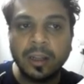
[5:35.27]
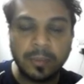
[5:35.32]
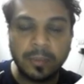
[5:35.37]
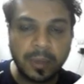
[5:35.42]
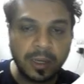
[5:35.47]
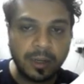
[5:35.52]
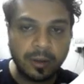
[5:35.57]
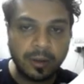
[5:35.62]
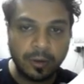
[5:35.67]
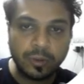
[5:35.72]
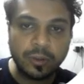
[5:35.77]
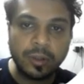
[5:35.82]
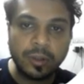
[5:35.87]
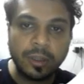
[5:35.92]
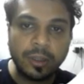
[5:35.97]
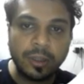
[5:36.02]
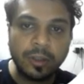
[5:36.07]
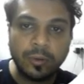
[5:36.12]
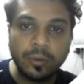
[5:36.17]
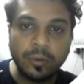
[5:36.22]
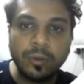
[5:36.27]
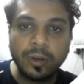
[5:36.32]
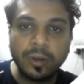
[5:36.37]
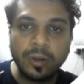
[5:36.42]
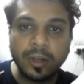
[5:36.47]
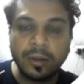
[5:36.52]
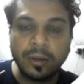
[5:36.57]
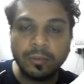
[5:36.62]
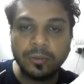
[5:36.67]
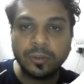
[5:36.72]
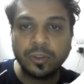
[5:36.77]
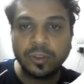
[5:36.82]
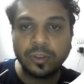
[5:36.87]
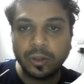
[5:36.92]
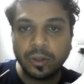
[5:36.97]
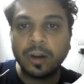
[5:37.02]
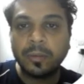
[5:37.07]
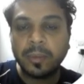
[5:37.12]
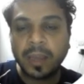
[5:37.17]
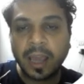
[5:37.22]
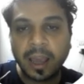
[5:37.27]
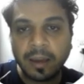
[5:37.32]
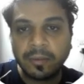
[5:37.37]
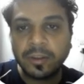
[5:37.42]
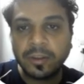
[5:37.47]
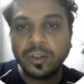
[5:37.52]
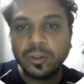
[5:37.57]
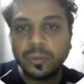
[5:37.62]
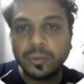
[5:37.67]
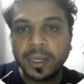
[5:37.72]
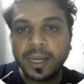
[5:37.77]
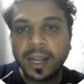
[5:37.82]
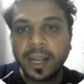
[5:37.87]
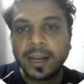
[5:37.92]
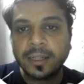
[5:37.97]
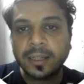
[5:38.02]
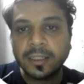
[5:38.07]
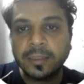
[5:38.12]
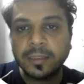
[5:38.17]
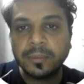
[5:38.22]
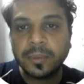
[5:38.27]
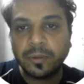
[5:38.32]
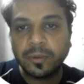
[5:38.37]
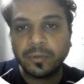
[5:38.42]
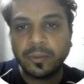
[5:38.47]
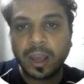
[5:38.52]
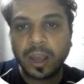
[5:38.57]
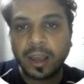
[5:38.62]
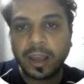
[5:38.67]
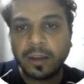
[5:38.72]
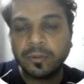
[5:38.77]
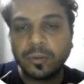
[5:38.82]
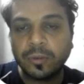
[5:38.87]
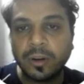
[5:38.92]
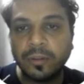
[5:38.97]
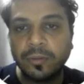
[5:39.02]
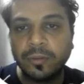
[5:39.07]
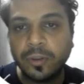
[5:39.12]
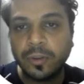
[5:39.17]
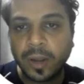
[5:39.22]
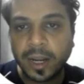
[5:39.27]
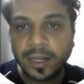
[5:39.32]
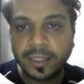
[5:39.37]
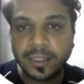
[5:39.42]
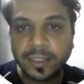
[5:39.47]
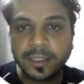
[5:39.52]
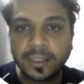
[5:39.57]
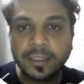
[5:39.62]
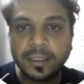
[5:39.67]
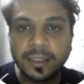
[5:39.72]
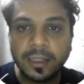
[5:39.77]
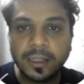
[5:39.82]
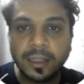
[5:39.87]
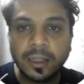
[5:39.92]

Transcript: I mean, usually you don't should not be having too many ad sets, but if you have quite a few ad sets,